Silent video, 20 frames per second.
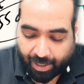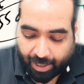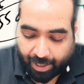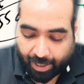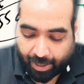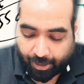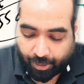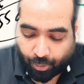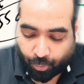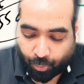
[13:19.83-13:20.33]

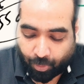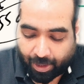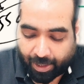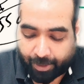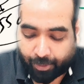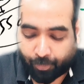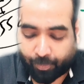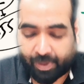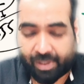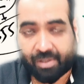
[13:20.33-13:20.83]
and 2
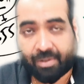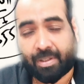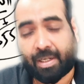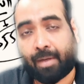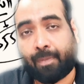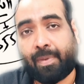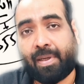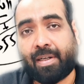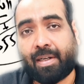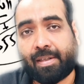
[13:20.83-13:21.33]
lakh rupees
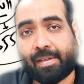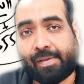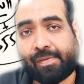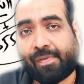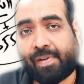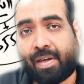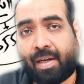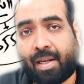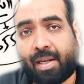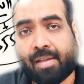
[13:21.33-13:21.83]
shall be
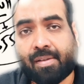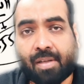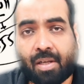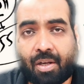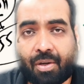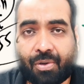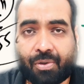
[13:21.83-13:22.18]
classified as